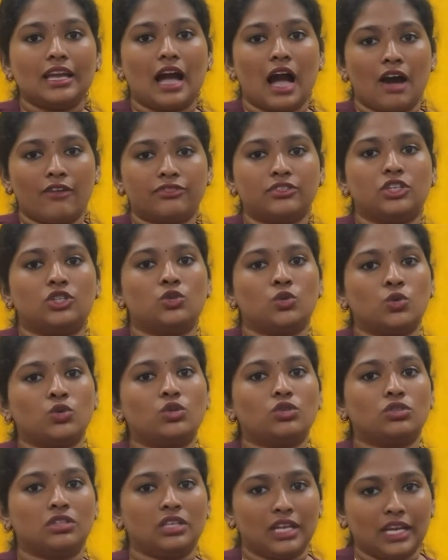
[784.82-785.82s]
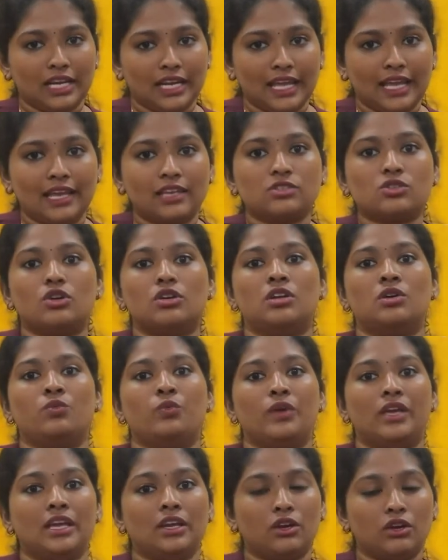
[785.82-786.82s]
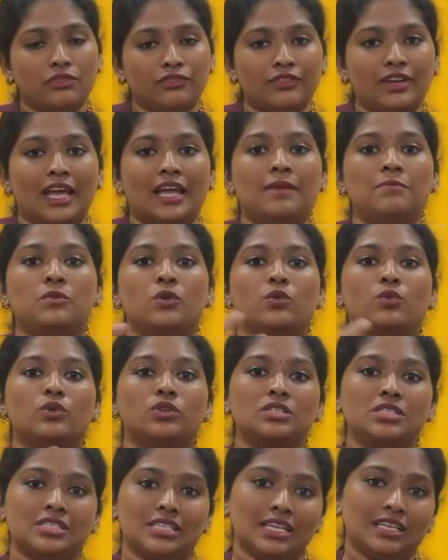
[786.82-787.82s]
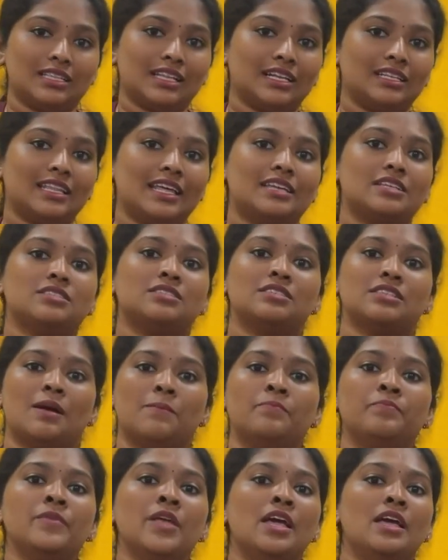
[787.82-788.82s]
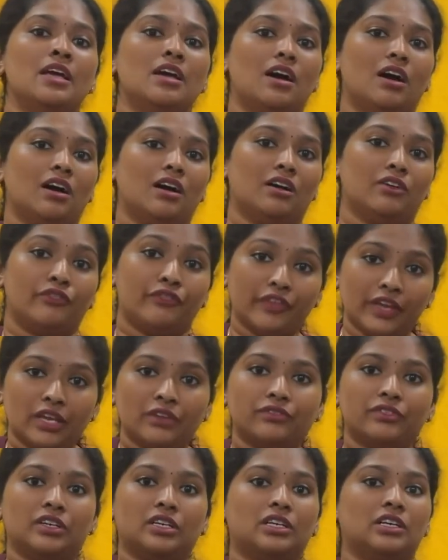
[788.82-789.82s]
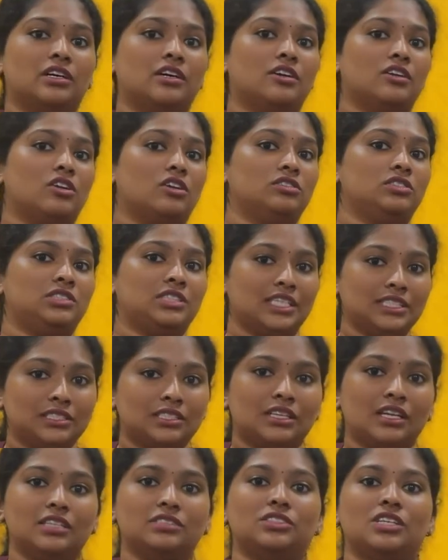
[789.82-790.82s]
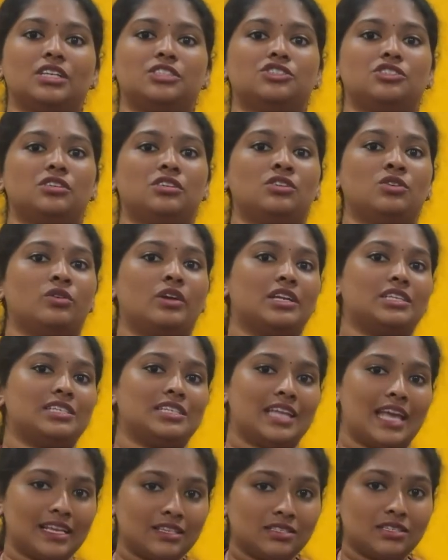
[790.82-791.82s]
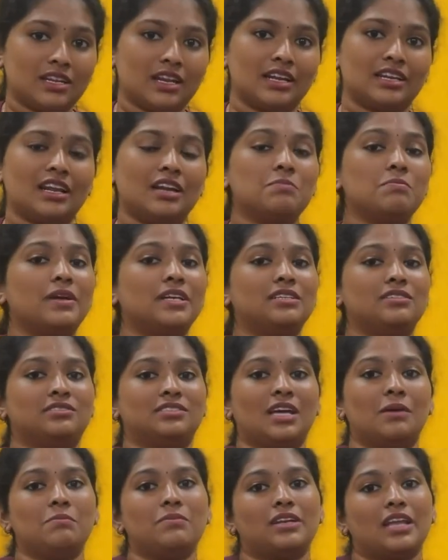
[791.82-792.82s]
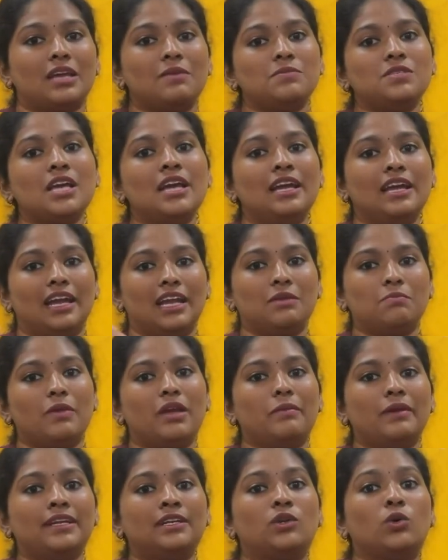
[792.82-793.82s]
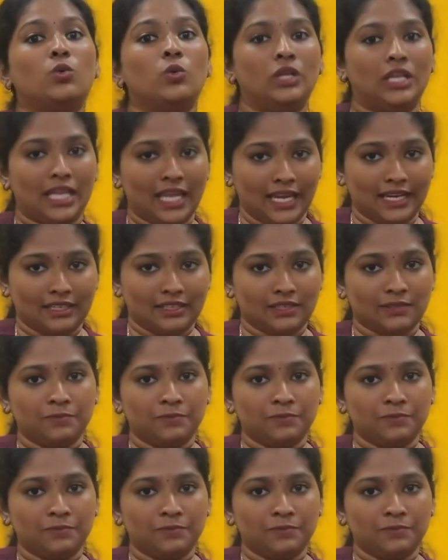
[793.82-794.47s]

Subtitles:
after 2 to 3 days or a week of time, you would see that there is some fever or chest congestion, you get an X-ray done, but sometimes it may be too late.